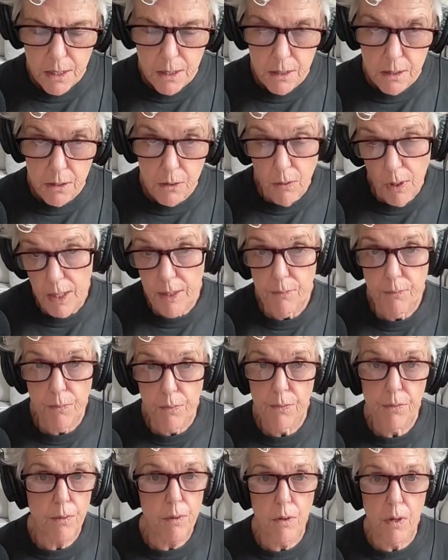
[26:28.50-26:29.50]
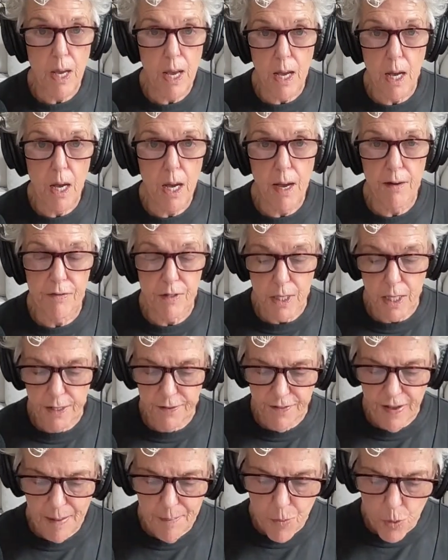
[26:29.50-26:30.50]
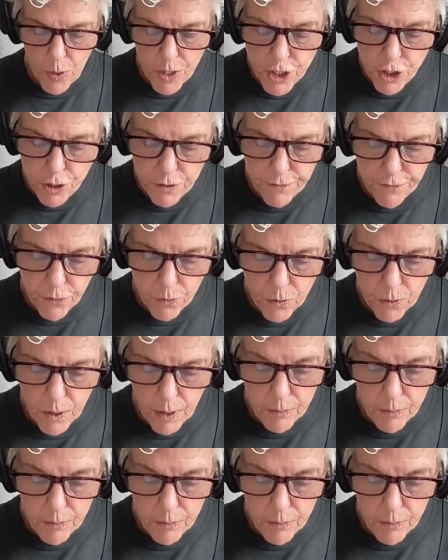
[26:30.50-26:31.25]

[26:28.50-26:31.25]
who I have a lot of admiration for.